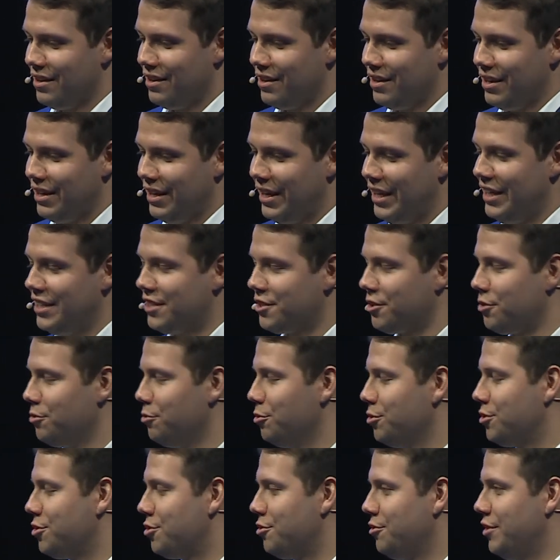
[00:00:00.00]

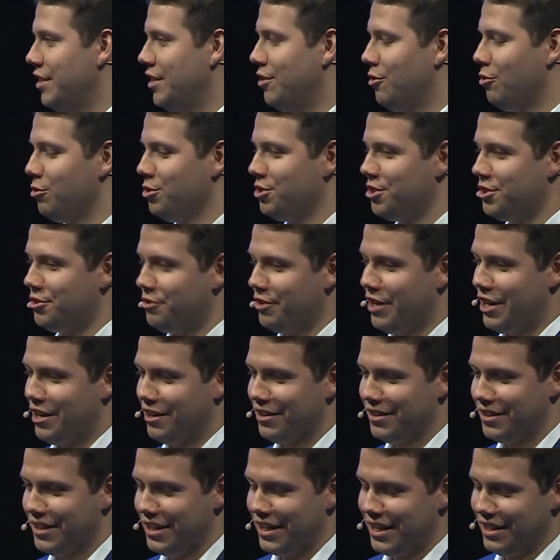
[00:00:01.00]
e-scooter in Austria,
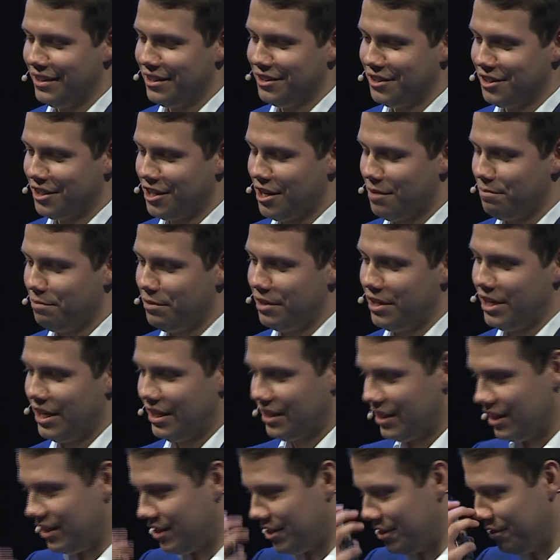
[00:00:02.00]
there's a company like
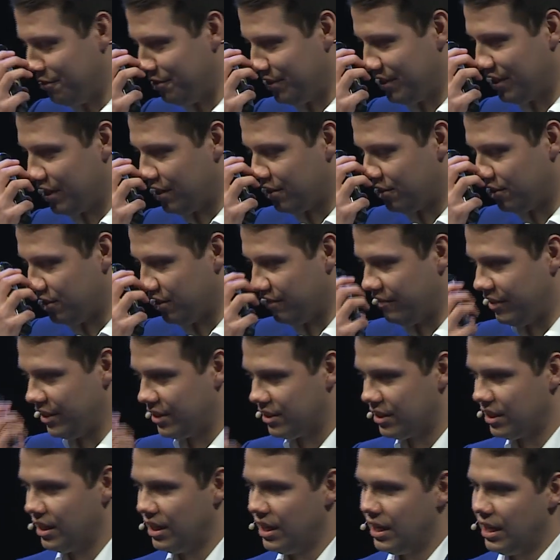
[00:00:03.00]
this using our service,
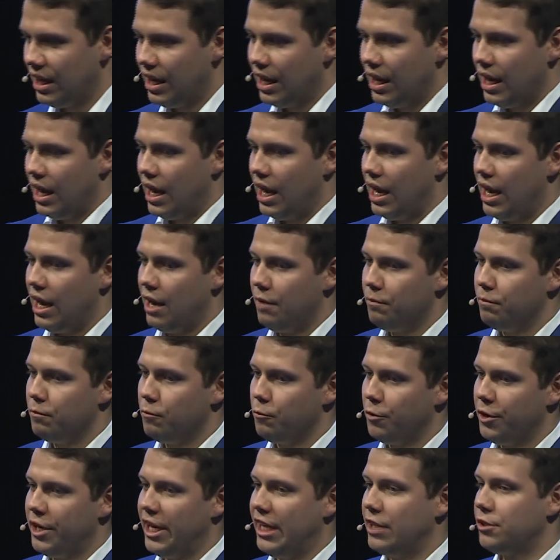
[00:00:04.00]
we
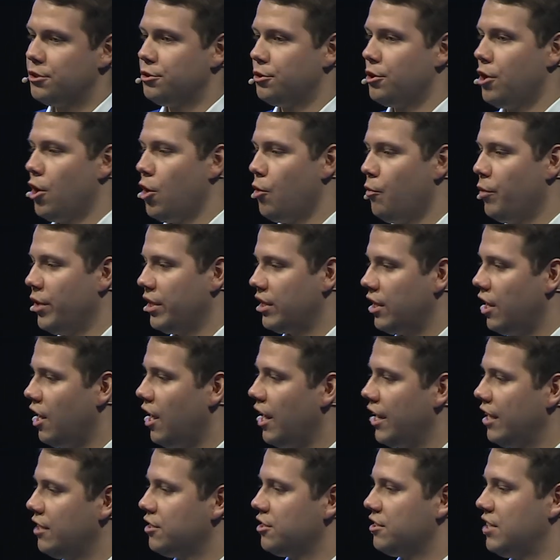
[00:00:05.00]
need to go with the
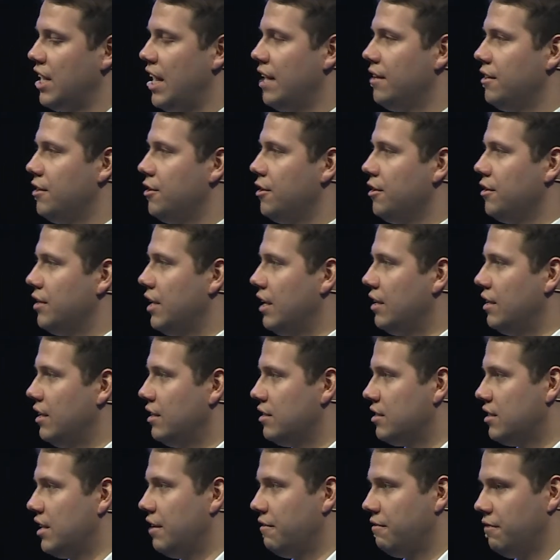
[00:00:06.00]
highest standard, and it's
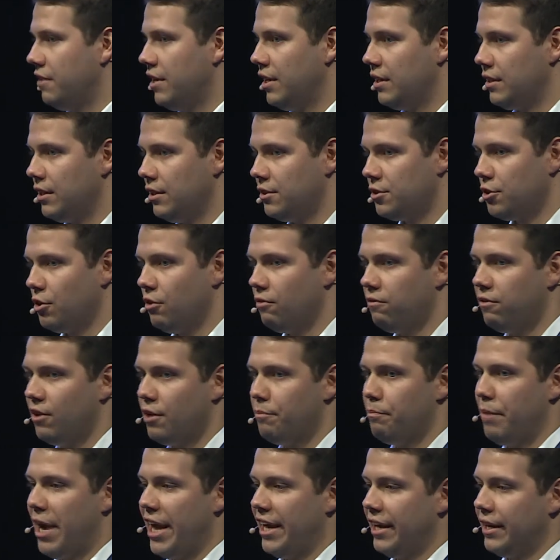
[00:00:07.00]
definitely so far
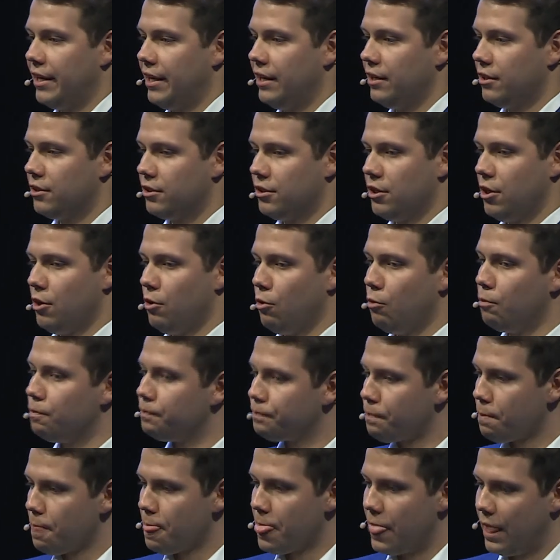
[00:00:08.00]
banking. So
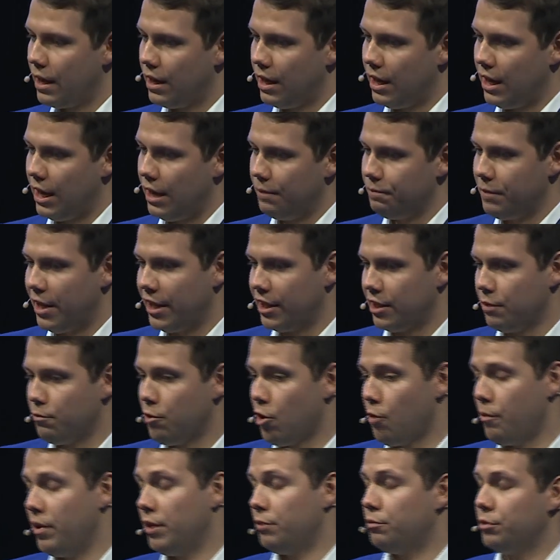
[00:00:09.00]
at the
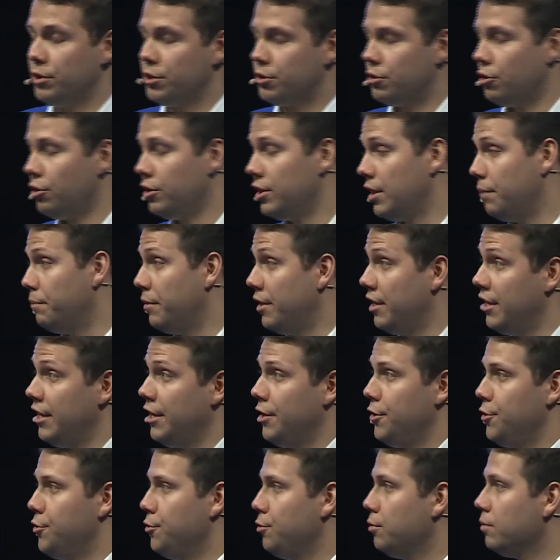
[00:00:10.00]
moment, we store them in
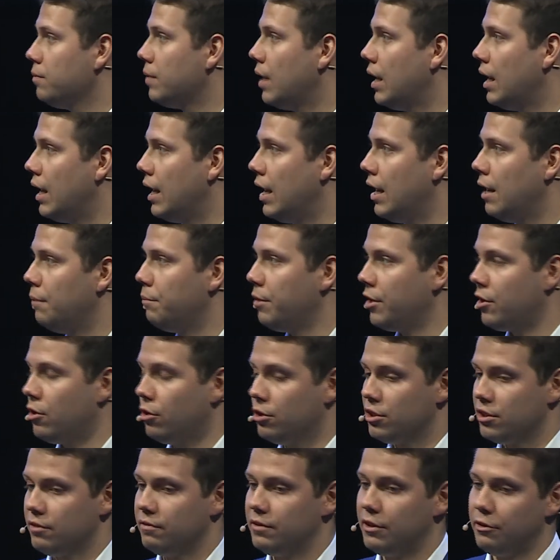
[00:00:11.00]
EU because
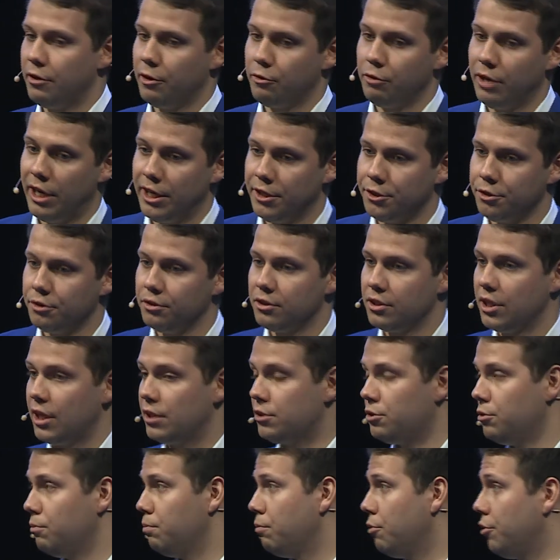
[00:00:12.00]
of the regulations that
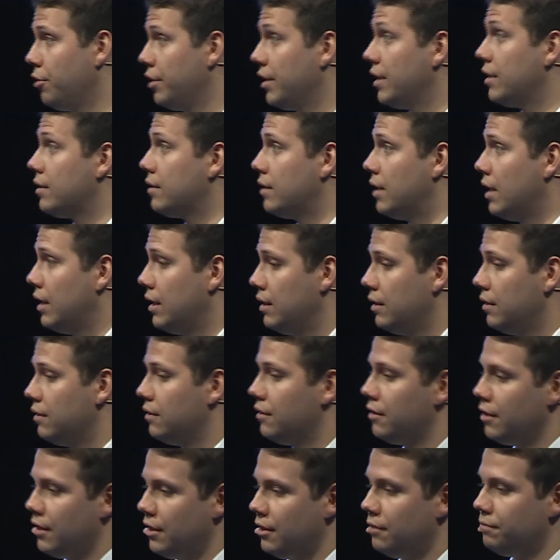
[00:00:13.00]
support it, and
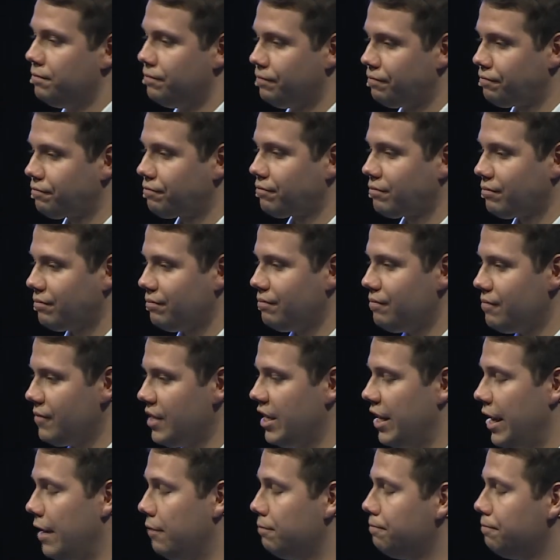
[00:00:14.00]
yeah.